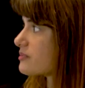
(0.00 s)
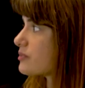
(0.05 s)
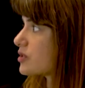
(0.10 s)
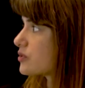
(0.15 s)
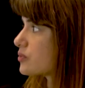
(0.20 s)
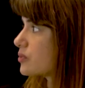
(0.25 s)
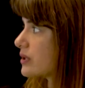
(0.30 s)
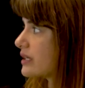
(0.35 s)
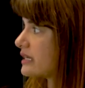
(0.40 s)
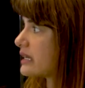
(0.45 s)

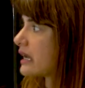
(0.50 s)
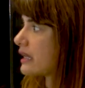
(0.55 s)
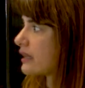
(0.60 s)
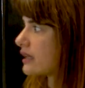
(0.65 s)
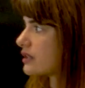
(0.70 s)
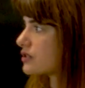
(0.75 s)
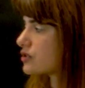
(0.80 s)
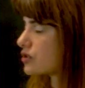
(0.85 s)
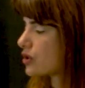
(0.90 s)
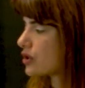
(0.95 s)
between
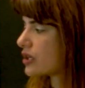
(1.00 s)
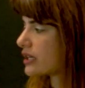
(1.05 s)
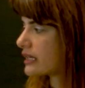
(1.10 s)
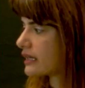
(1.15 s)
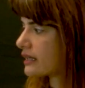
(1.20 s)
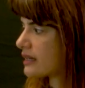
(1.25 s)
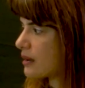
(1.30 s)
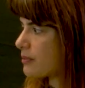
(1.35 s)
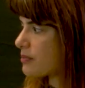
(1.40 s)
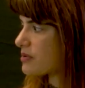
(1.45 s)
eleatoric
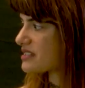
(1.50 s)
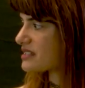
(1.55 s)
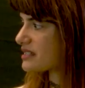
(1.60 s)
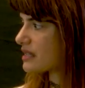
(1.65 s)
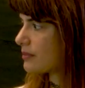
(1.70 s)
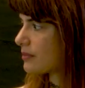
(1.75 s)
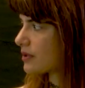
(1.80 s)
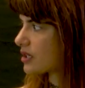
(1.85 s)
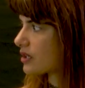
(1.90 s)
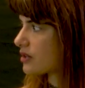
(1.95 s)
and
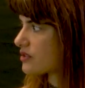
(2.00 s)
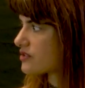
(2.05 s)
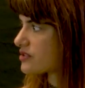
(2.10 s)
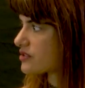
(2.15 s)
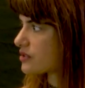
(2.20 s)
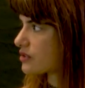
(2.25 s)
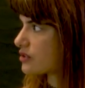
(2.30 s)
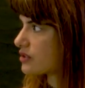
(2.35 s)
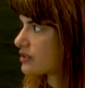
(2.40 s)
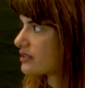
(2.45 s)
epistemic
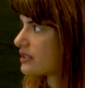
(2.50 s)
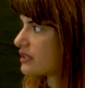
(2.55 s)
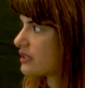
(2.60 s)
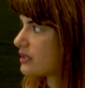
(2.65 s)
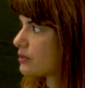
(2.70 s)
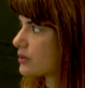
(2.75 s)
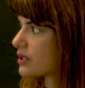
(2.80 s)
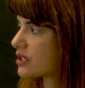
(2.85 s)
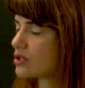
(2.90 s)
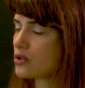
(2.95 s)
uncertainty,
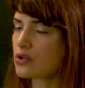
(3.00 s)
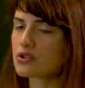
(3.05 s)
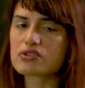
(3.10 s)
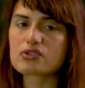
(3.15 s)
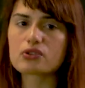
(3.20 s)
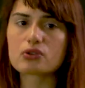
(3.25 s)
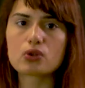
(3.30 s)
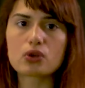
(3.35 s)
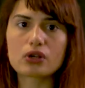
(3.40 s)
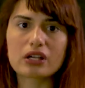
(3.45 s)
we can
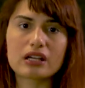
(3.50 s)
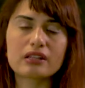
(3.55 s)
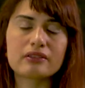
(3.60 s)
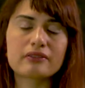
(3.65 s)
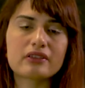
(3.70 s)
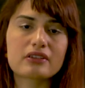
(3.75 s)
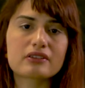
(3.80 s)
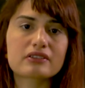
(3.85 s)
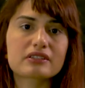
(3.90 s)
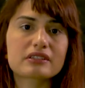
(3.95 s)
also look at
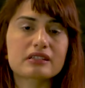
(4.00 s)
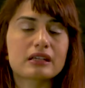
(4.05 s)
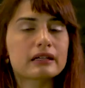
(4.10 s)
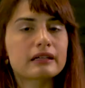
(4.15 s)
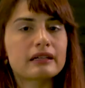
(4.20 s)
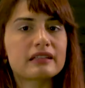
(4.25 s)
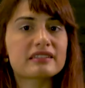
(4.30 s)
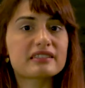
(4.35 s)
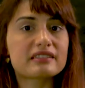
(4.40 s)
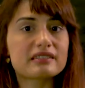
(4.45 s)
this
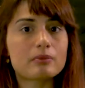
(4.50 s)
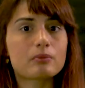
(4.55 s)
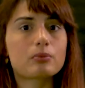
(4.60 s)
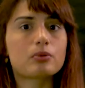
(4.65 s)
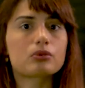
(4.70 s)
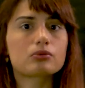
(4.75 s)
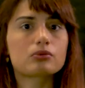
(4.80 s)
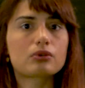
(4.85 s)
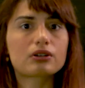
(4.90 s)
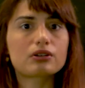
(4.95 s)
against
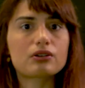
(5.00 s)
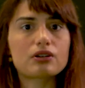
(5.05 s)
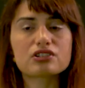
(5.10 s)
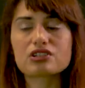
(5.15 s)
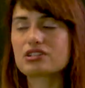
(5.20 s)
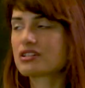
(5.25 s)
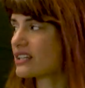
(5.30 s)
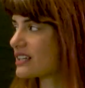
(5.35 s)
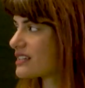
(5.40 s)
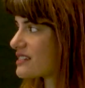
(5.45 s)
simple
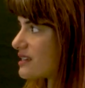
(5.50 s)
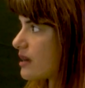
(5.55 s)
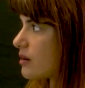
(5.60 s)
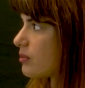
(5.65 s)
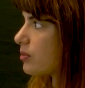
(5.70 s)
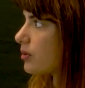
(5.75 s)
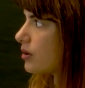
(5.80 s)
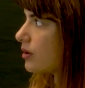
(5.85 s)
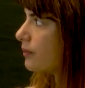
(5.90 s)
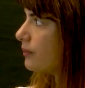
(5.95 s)
regression
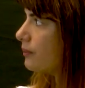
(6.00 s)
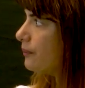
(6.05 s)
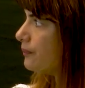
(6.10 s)
example.